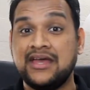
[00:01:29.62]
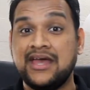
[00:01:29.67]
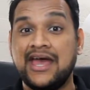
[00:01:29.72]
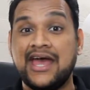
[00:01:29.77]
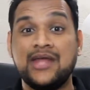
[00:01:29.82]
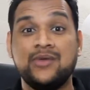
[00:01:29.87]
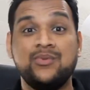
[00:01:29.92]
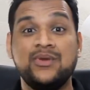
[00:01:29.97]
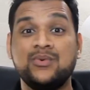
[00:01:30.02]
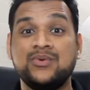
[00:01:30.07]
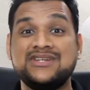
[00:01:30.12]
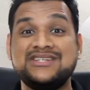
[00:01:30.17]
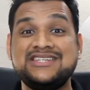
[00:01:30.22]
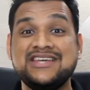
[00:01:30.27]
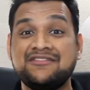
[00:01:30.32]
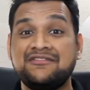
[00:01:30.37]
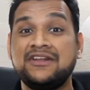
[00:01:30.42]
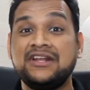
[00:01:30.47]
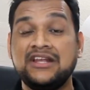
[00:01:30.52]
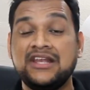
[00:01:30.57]
And we would
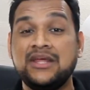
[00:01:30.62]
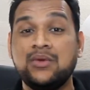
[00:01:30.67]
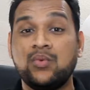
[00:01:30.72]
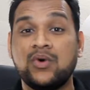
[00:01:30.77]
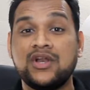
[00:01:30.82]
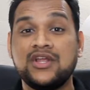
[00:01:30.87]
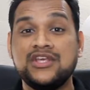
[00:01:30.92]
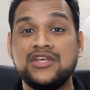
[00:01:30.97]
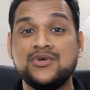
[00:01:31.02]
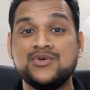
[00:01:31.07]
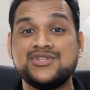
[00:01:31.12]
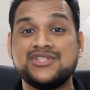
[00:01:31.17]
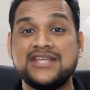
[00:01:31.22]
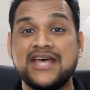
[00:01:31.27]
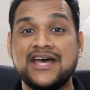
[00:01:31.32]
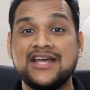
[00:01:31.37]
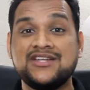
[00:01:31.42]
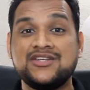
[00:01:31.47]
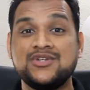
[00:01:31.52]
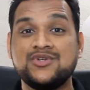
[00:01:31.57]
definitely want to use
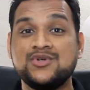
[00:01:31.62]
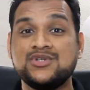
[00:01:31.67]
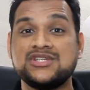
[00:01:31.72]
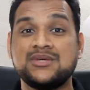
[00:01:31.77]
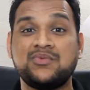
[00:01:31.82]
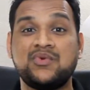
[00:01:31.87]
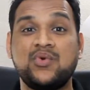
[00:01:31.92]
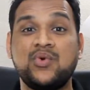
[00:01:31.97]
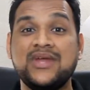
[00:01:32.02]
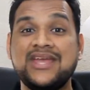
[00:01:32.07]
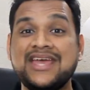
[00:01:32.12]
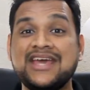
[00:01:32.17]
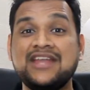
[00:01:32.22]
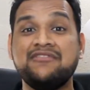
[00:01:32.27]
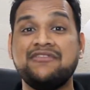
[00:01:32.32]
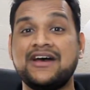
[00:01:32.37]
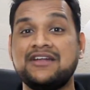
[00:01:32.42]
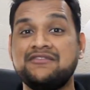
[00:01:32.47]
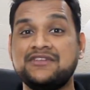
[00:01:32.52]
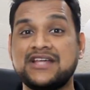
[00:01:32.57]
that to do some
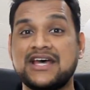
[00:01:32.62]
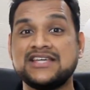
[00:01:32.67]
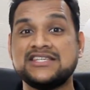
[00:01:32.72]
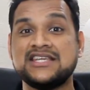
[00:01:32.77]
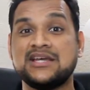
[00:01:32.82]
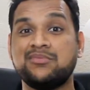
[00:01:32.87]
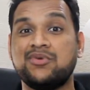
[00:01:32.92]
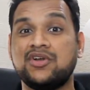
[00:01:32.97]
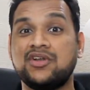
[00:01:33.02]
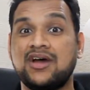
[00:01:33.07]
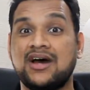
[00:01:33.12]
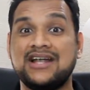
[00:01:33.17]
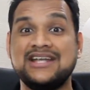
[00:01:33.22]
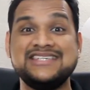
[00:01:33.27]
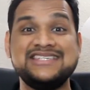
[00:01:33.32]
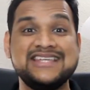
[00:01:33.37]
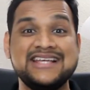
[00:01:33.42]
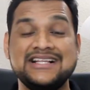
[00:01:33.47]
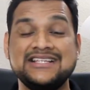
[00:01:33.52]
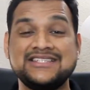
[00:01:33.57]
creative advertising about
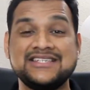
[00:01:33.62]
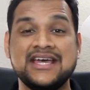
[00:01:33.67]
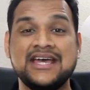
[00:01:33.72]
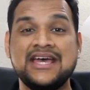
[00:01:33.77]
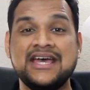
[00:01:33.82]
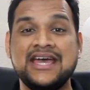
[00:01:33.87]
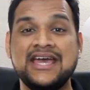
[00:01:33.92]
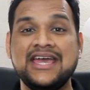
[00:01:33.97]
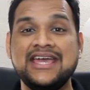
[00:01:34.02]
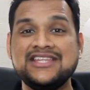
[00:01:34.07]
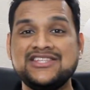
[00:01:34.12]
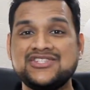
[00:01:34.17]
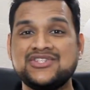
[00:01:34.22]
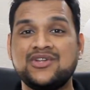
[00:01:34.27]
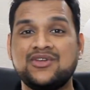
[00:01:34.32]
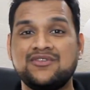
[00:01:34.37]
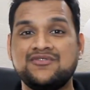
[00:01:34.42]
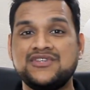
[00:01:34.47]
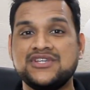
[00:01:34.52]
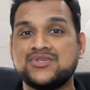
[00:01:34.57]
ourselves
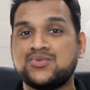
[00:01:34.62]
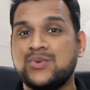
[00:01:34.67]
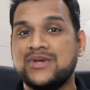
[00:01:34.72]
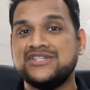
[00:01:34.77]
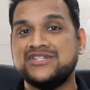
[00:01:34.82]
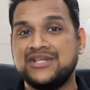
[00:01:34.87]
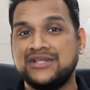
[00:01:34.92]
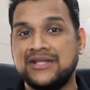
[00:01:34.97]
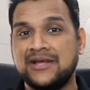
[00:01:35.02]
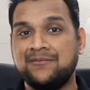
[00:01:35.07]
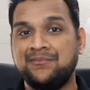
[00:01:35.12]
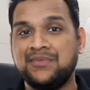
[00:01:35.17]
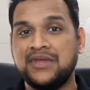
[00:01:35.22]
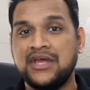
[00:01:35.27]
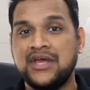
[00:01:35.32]
instead of just wasting them.